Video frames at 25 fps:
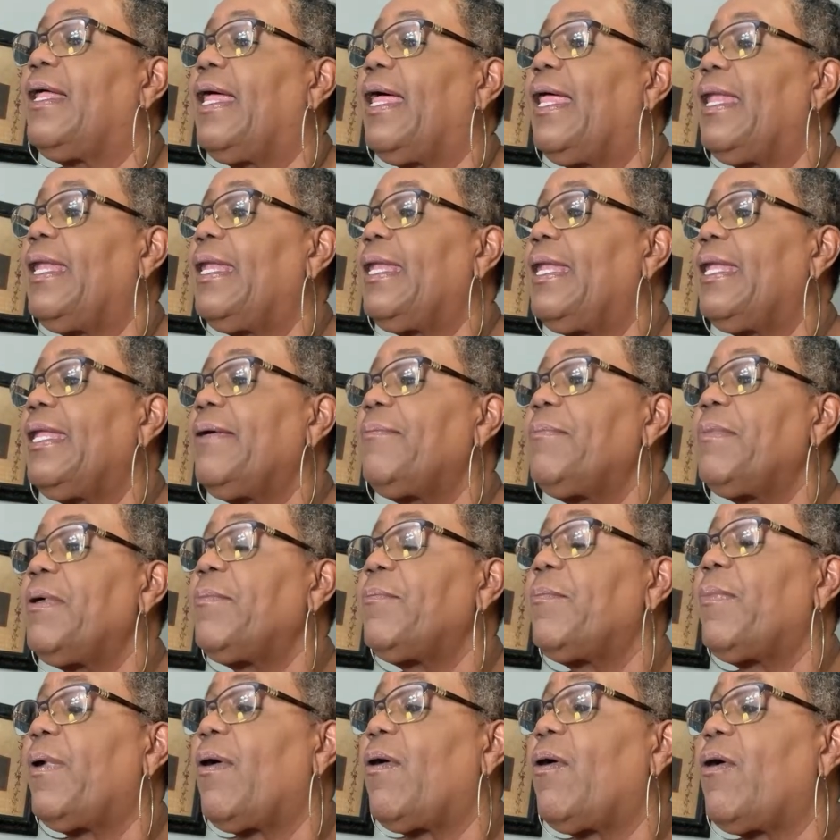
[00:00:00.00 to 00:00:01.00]
lemon
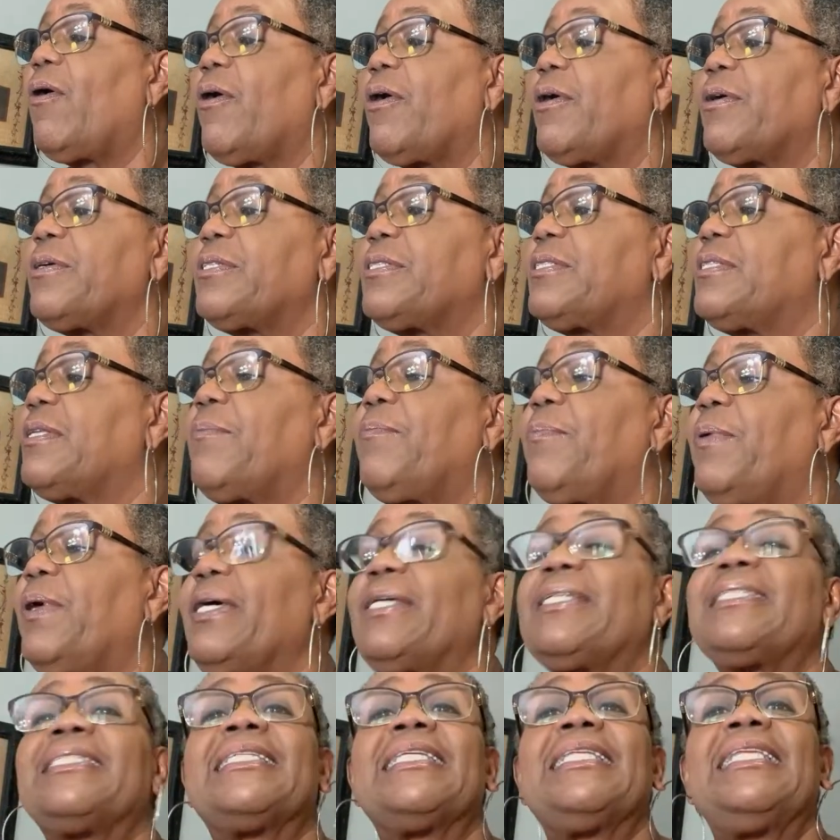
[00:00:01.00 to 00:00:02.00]
bars, the
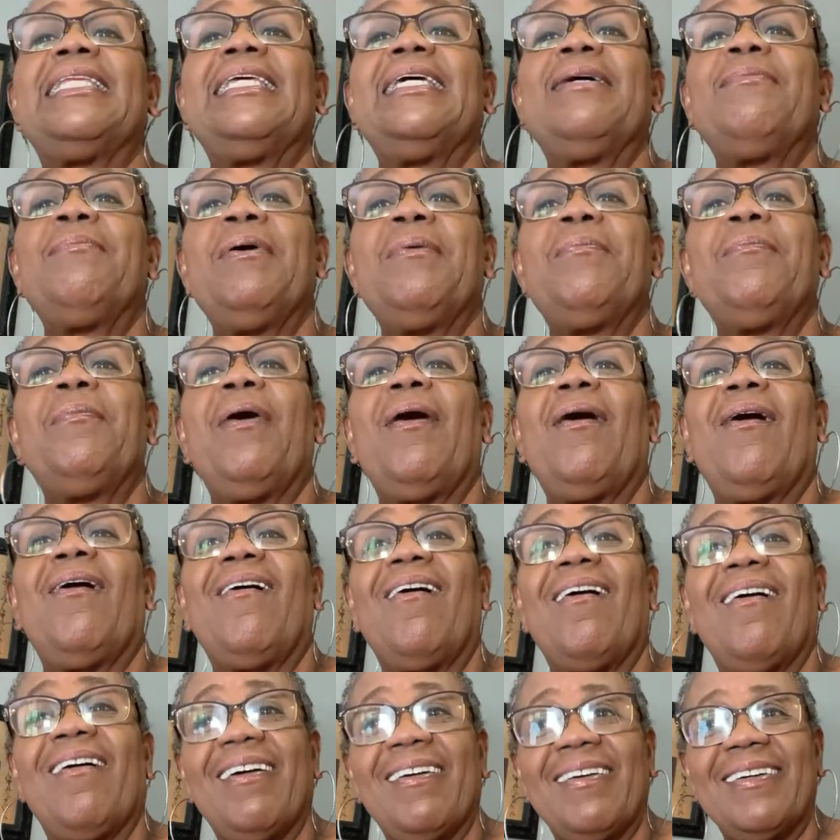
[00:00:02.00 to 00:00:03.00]
best lemon
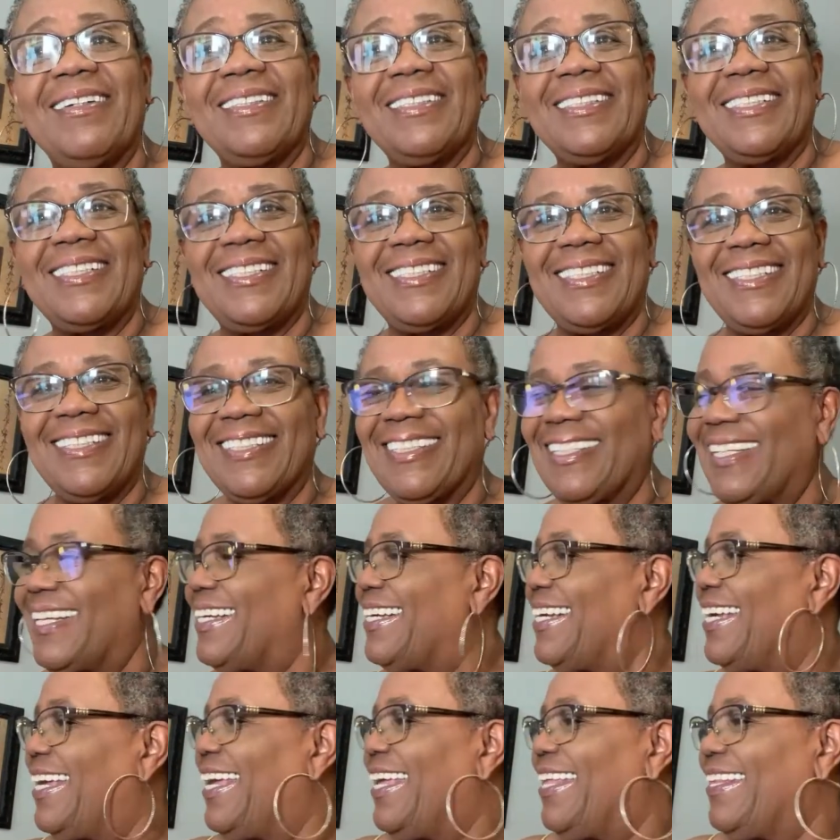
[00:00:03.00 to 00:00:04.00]
bars.
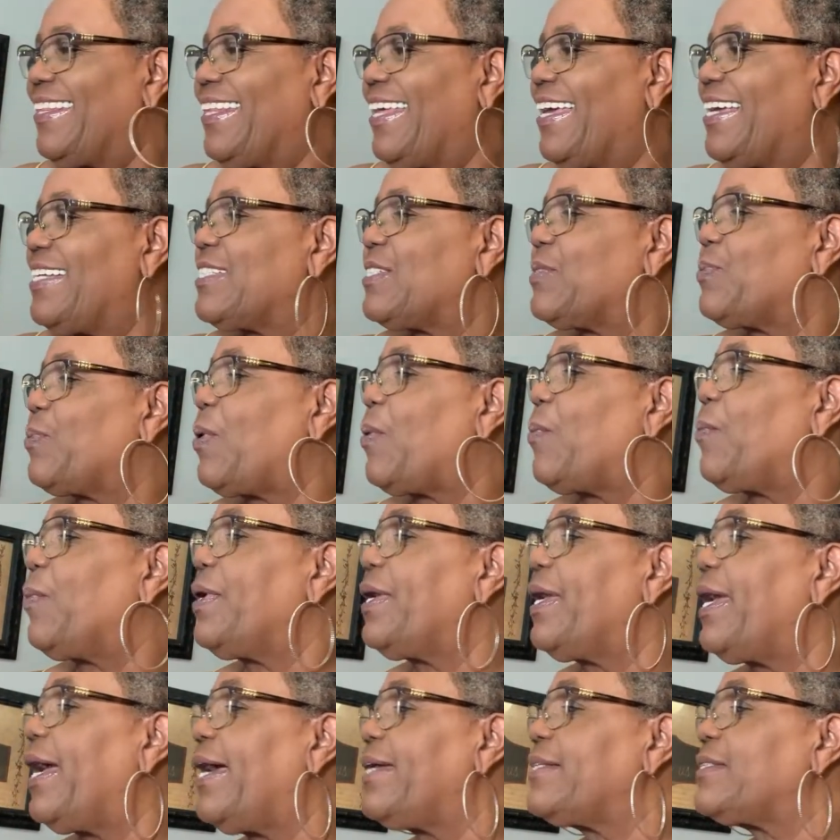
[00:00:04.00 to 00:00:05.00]
That's what we
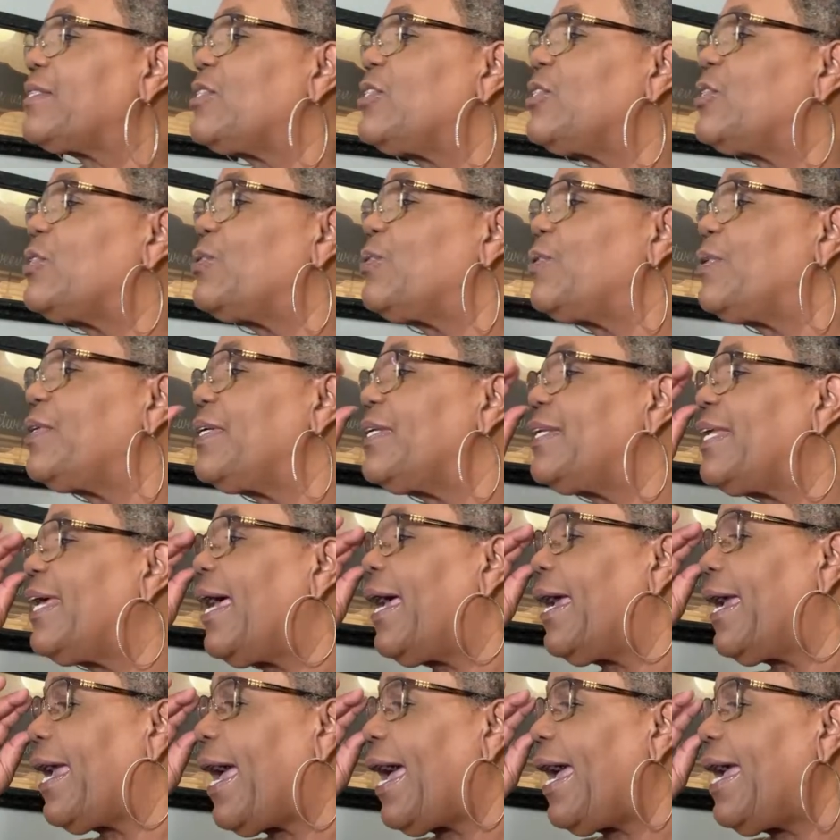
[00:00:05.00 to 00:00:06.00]
got to do
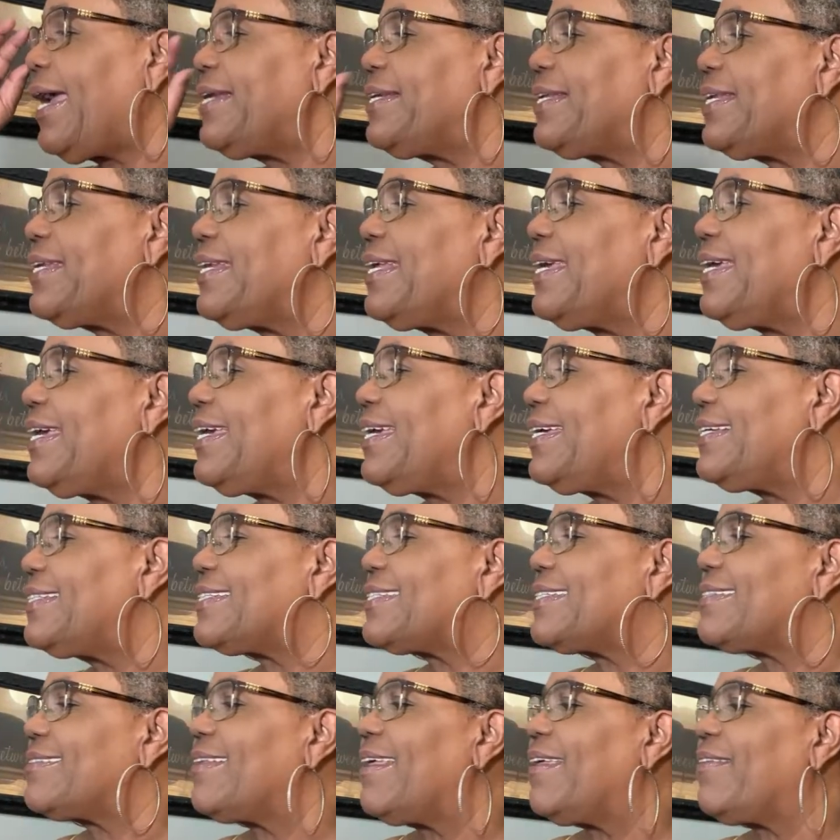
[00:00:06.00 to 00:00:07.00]
today. Hey,
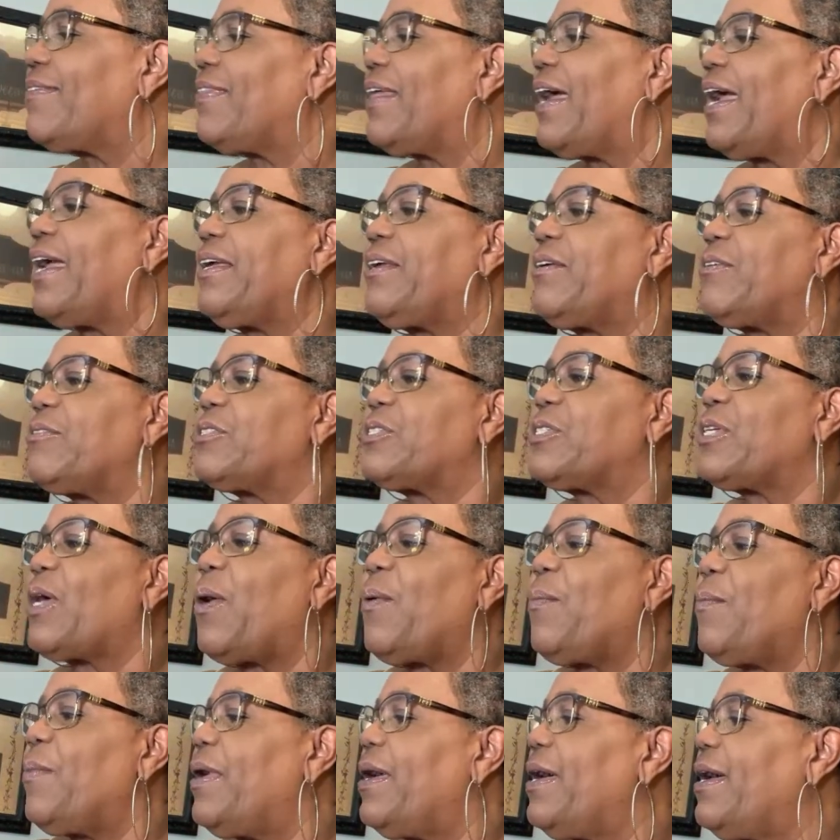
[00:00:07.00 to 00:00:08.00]
Denise, thank you so
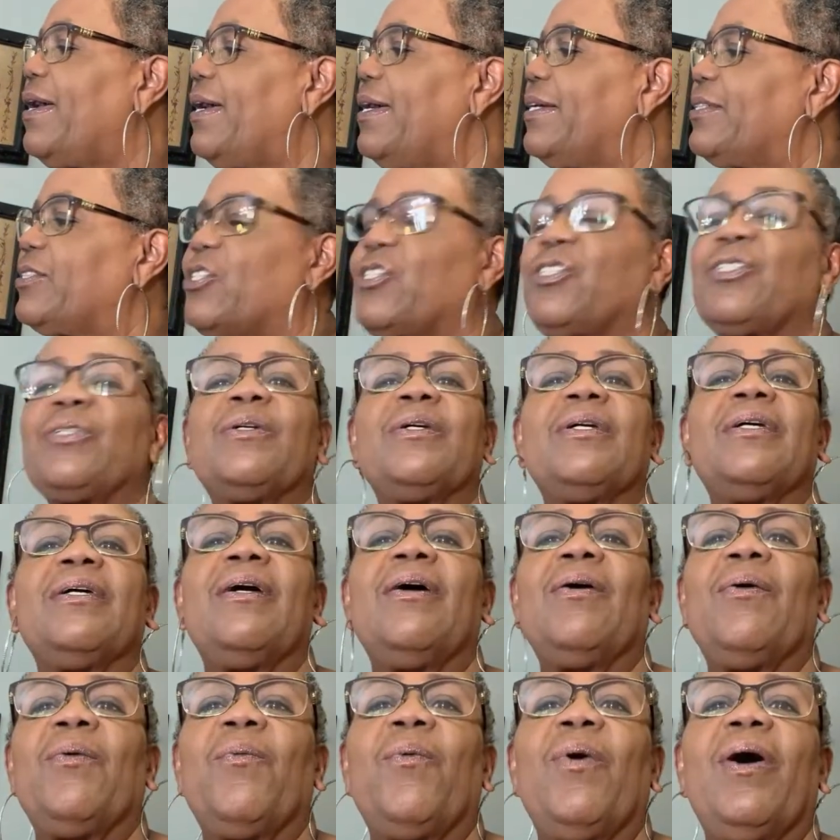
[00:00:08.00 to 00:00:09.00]
much.
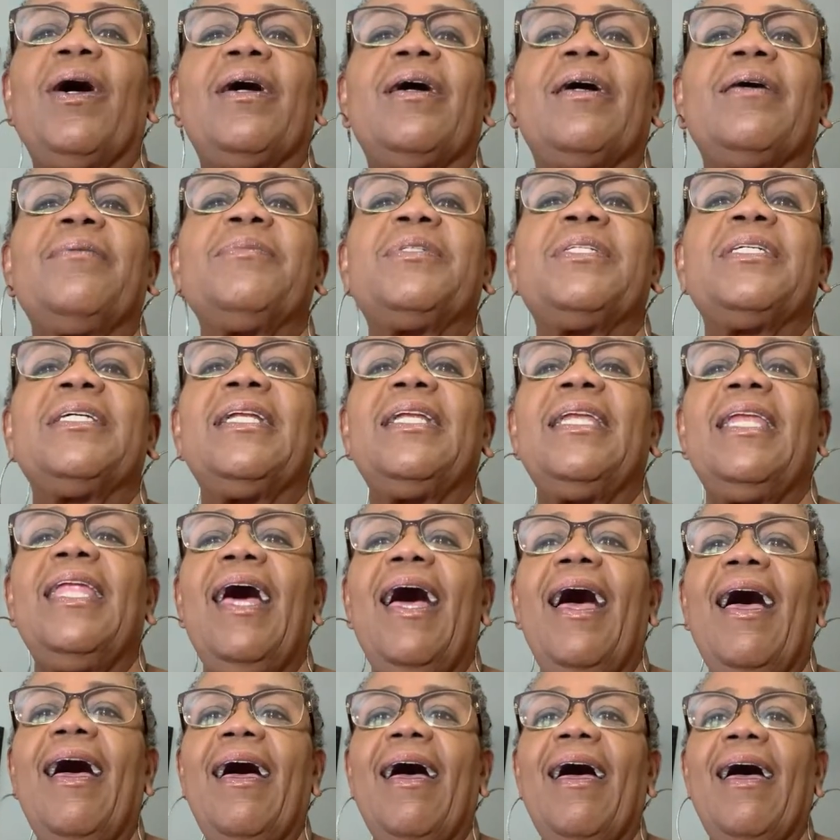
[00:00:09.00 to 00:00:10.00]
Welcome to the
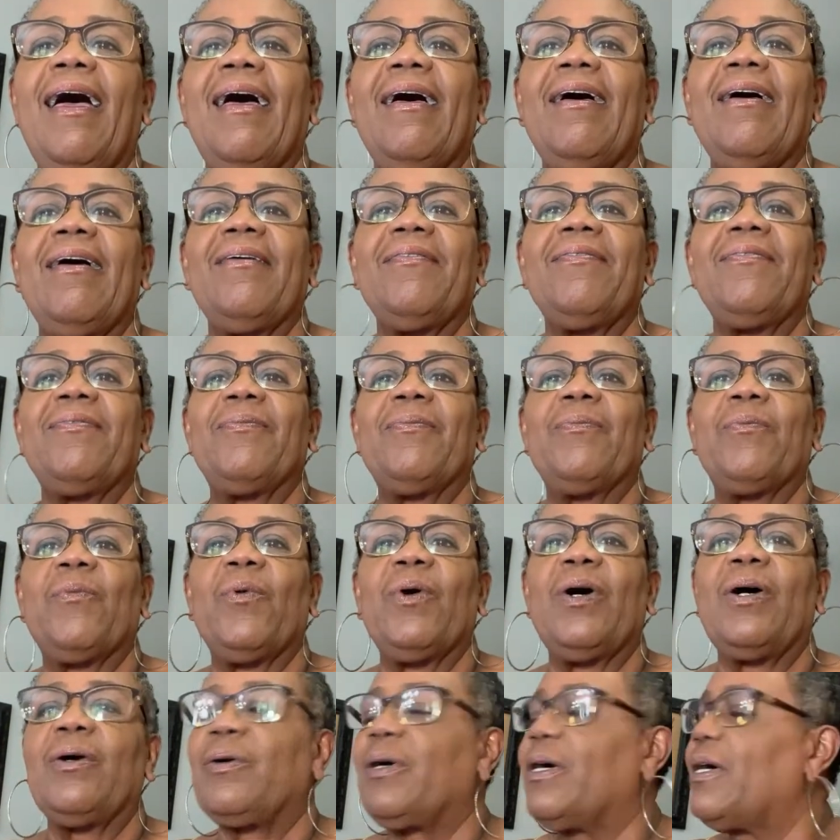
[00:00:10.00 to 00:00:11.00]
live.
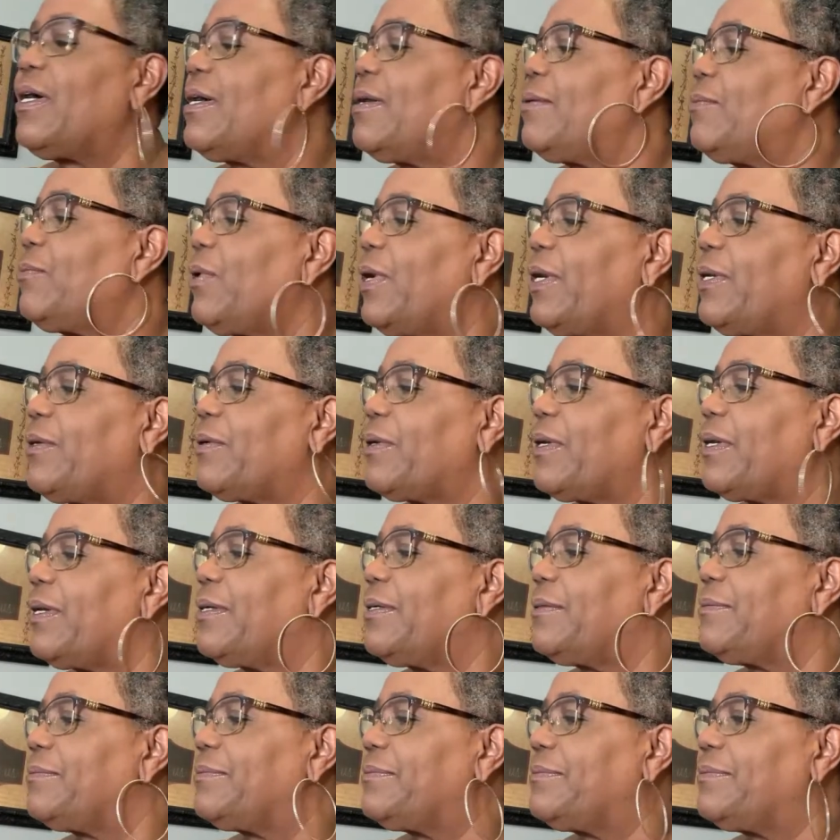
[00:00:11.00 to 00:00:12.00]
Welcome,
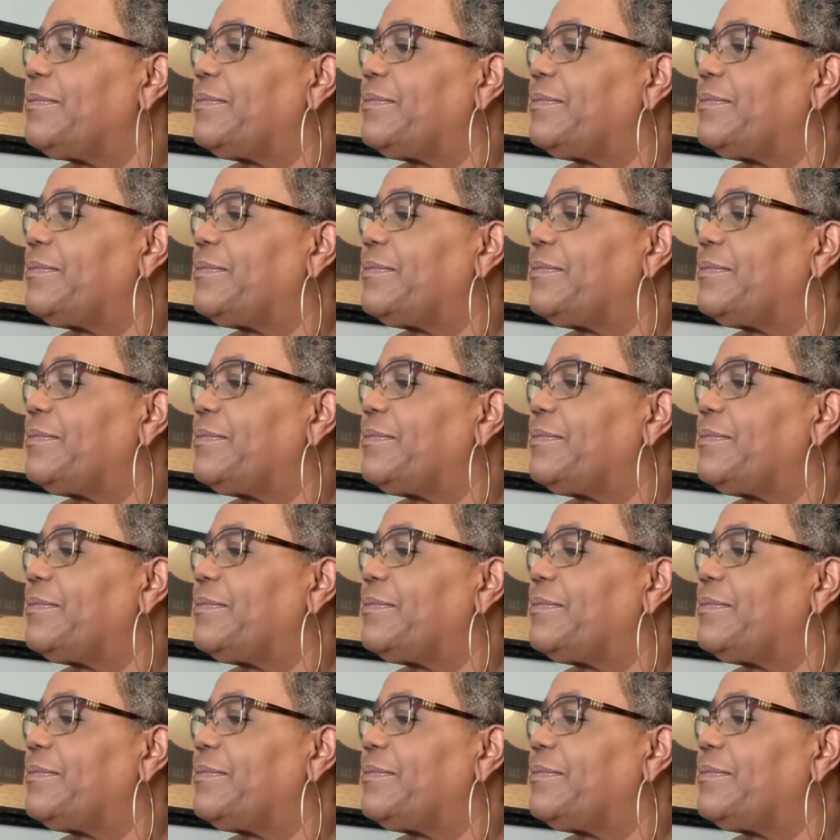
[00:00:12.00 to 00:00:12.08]
welcome.